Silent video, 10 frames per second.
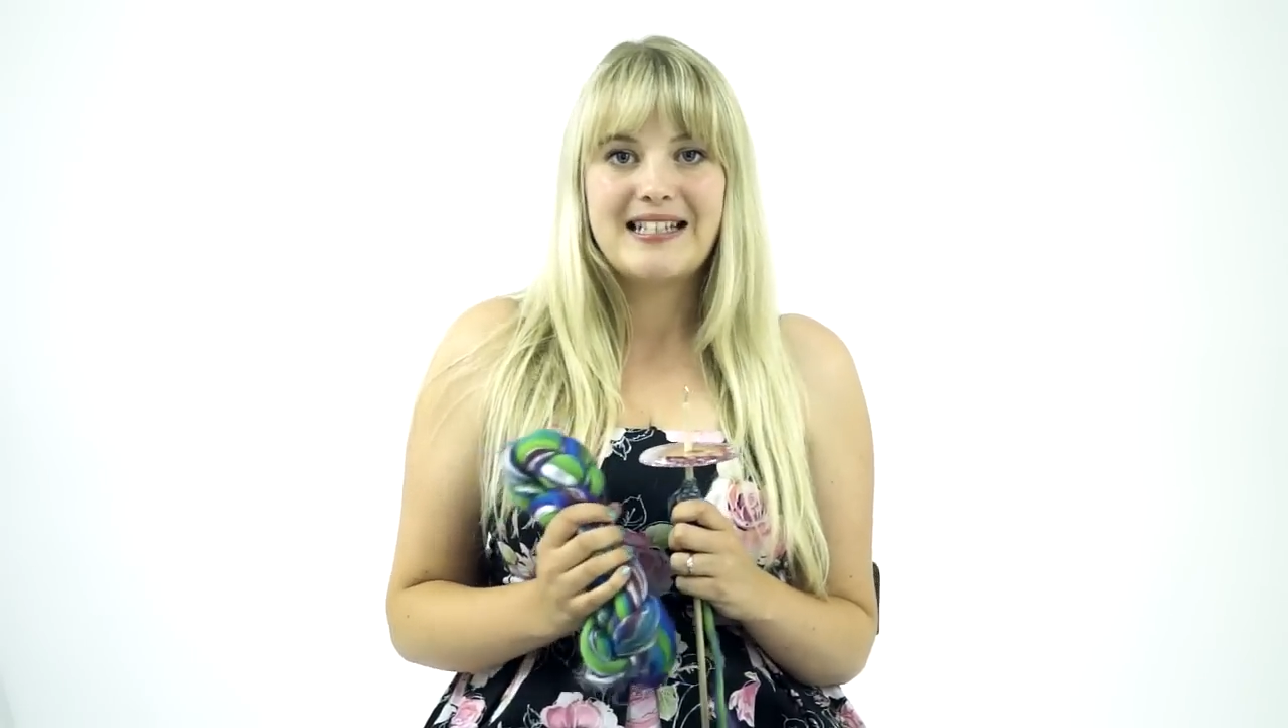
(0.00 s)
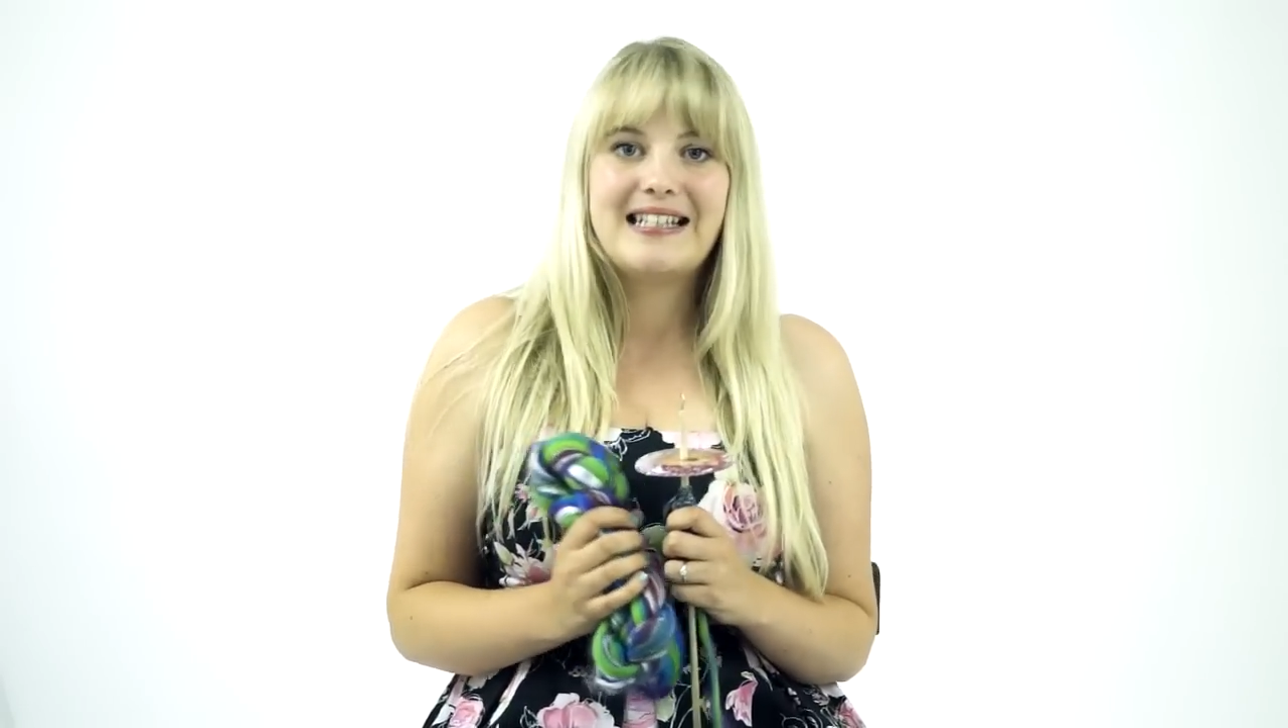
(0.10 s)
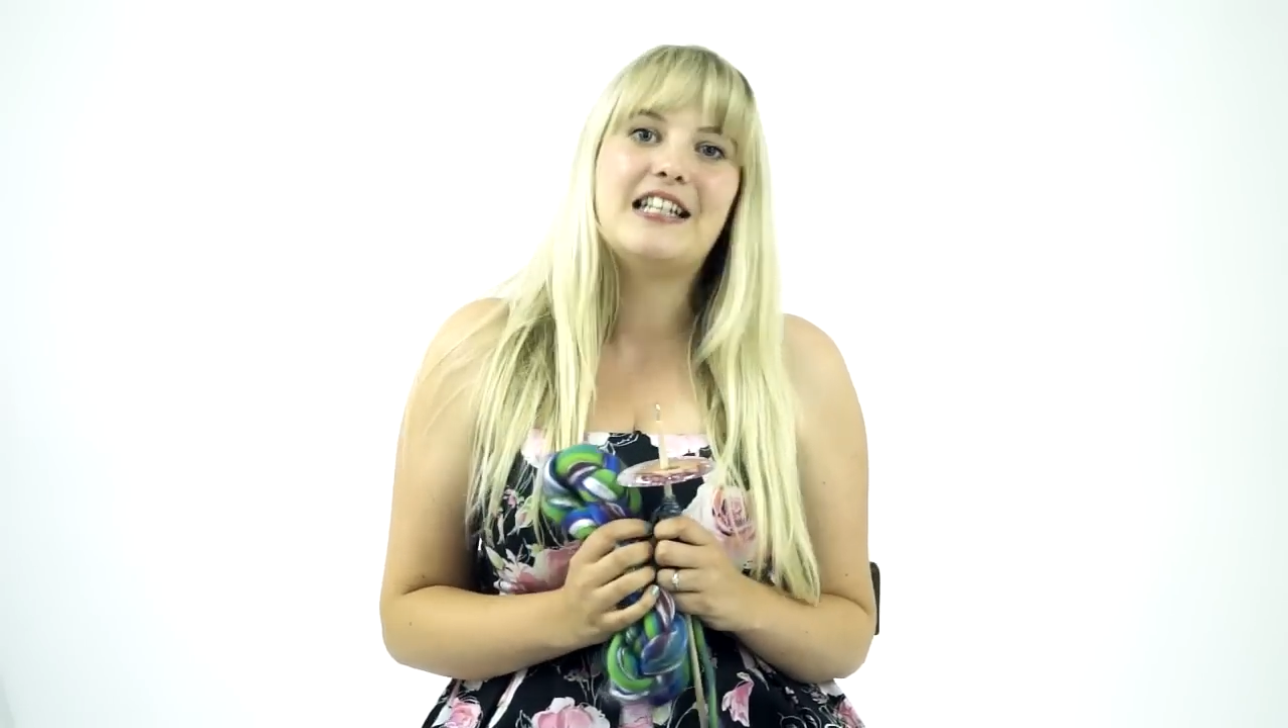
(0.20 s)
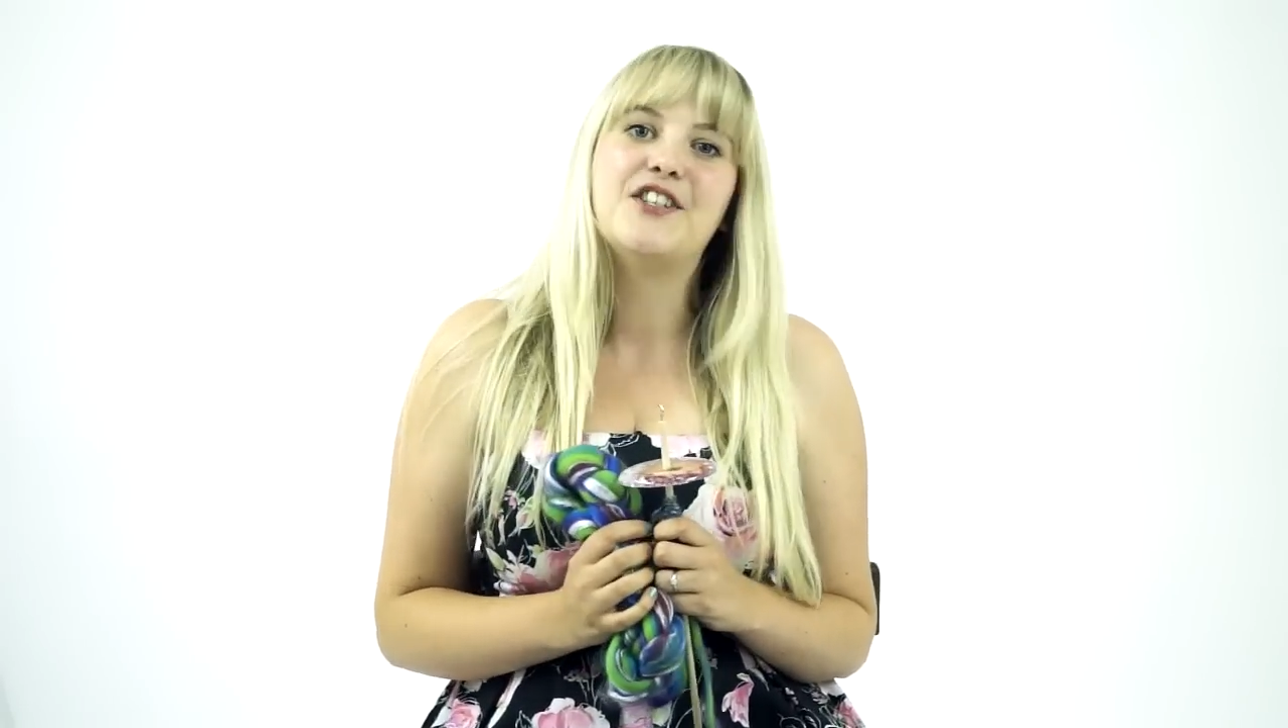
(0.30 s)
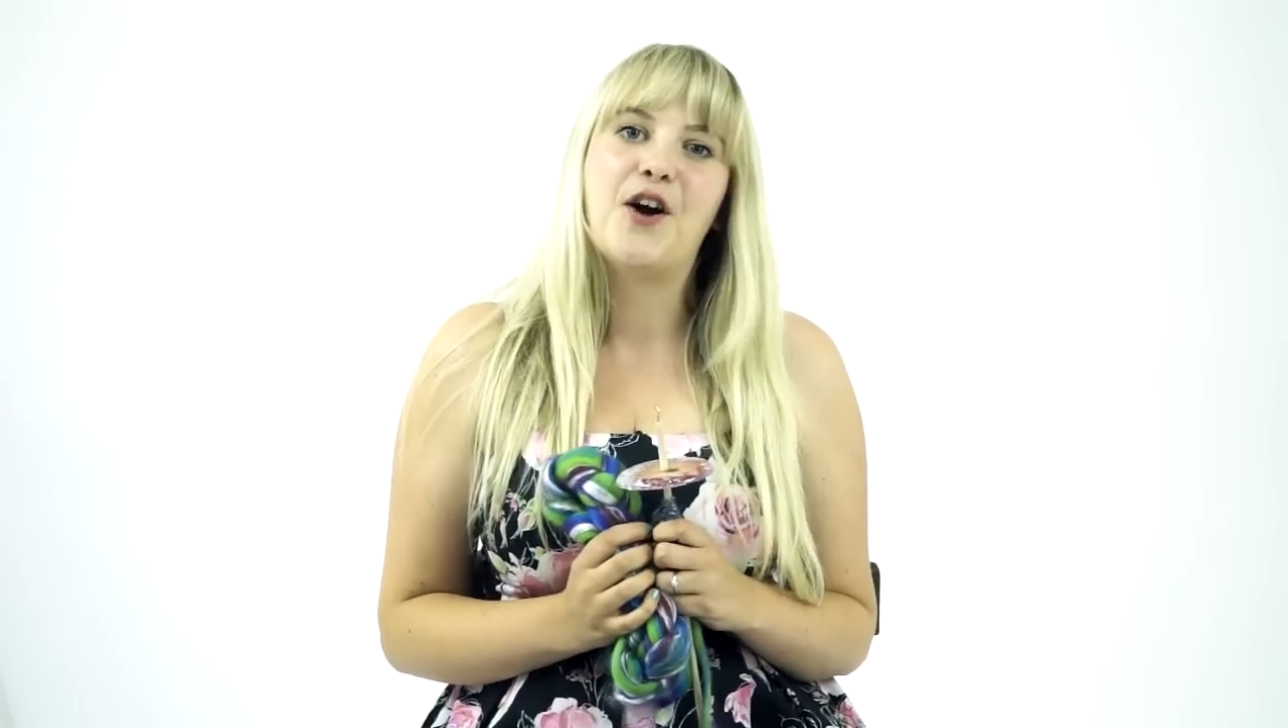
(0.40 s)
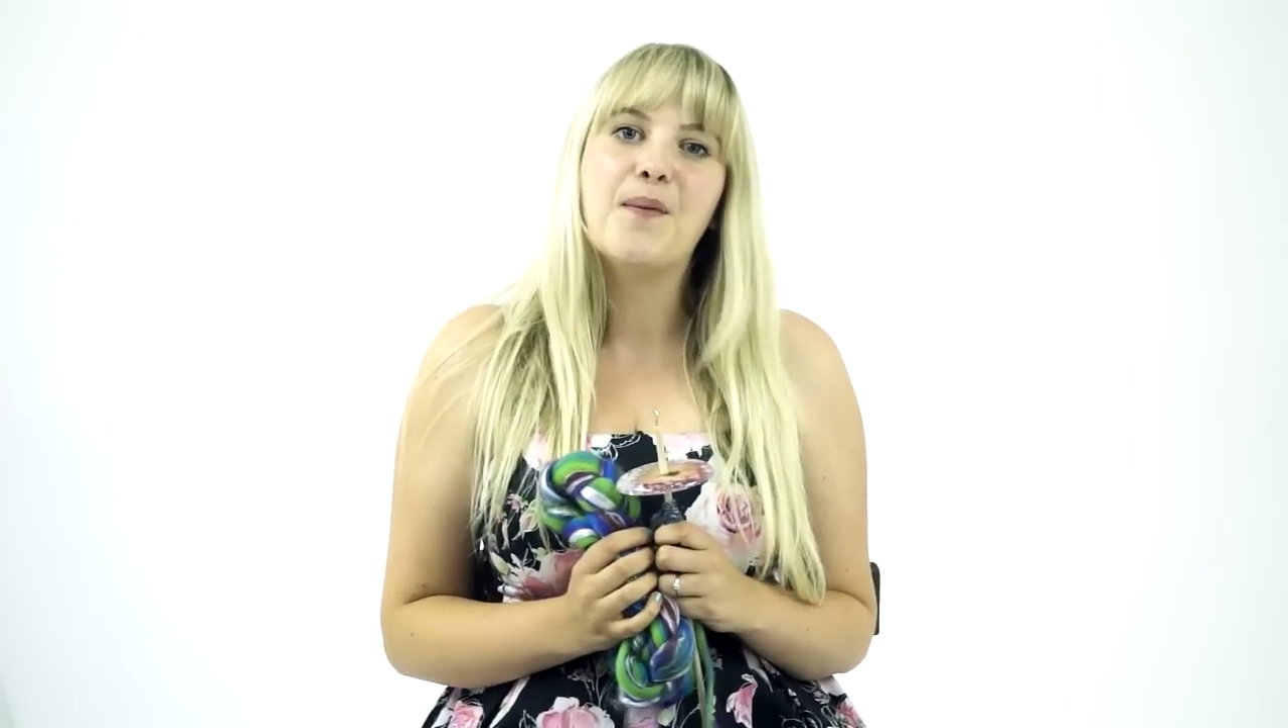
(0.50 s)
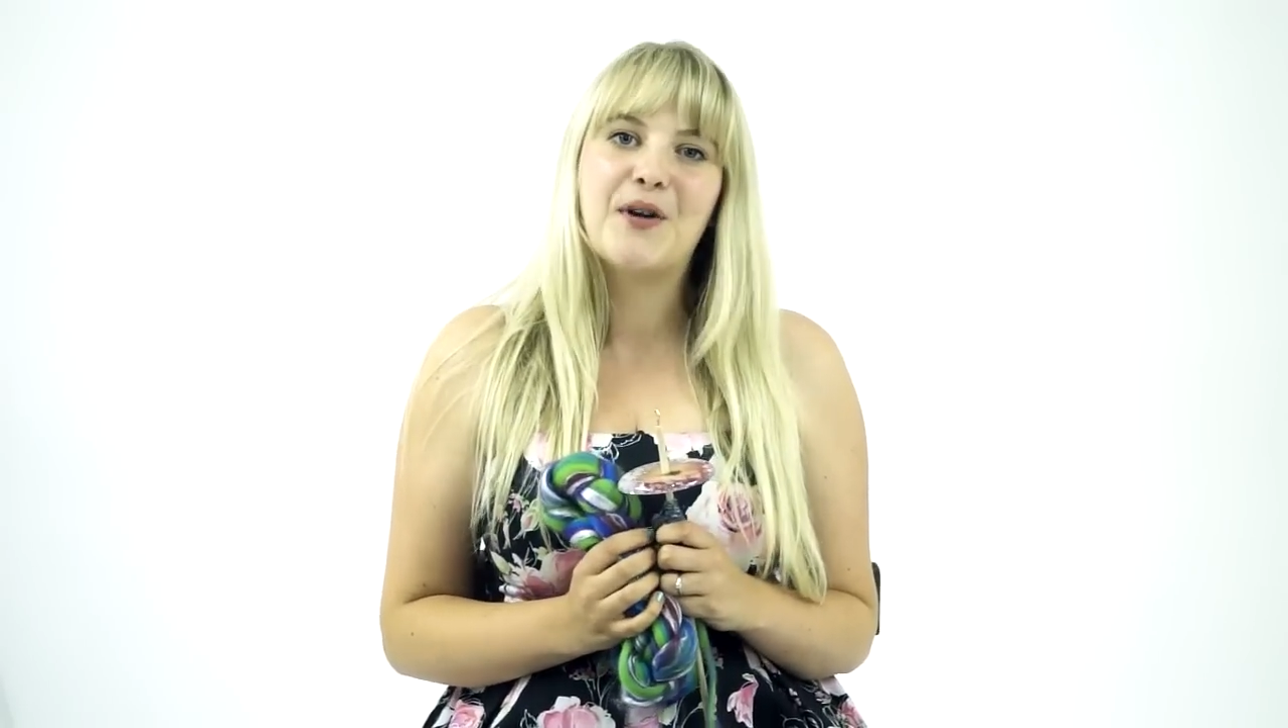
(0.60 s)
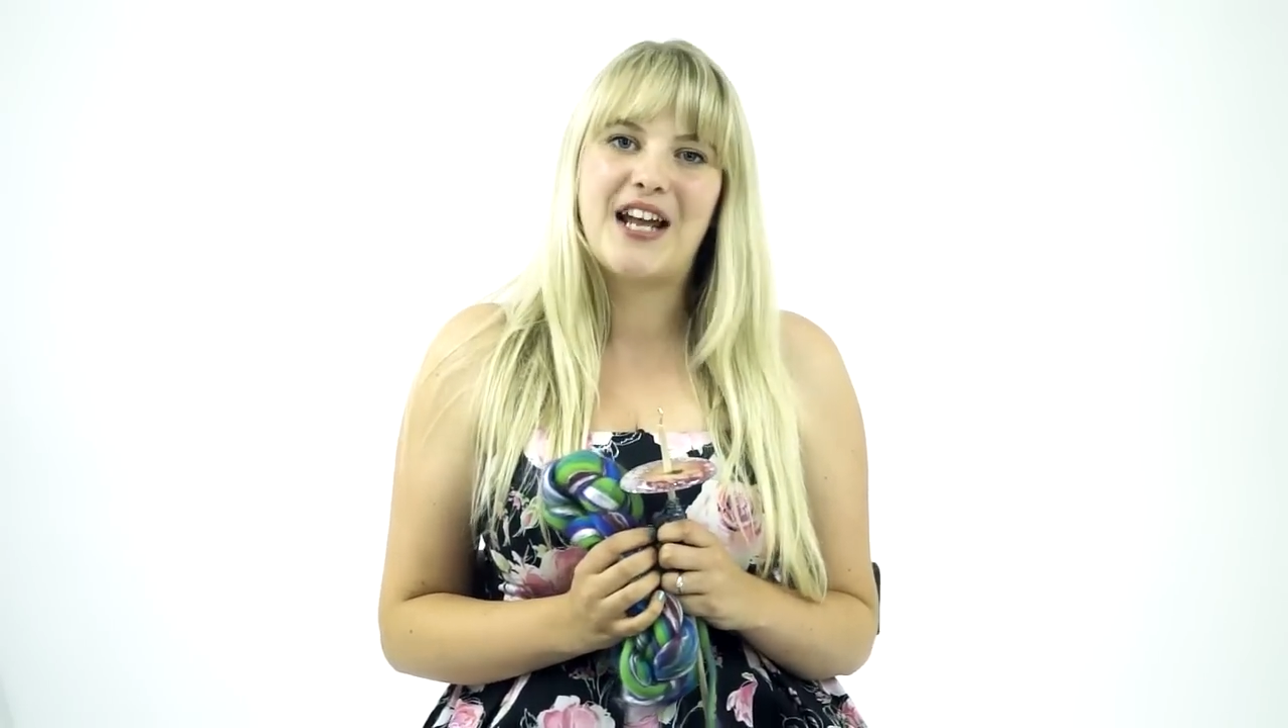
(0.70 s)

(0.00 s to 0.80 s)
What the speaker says: City shop on